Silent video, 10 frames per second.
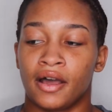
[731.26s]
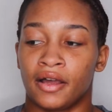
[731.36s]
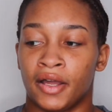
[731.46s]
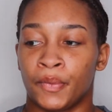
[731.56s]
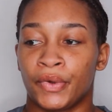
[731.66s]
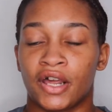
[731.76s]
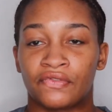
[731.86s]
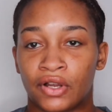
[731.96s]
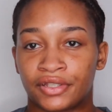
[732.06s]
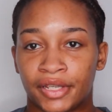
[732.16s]
um,
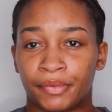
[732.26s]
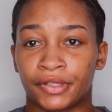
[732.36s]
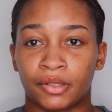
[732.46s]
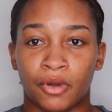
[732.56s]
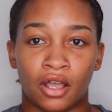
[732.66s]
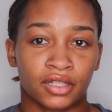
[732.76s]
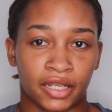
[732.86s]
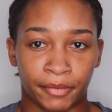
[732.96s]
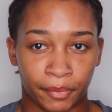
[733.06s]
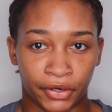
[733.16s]
whatever else I put in the box,
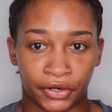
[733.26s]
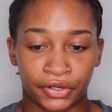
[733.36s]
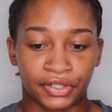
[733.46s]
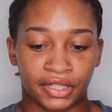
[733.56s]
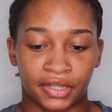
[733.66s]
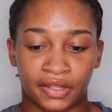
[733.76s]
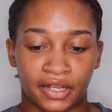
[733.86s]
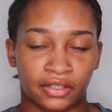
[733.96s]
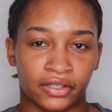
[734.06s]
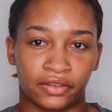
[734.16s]
like my purse and things,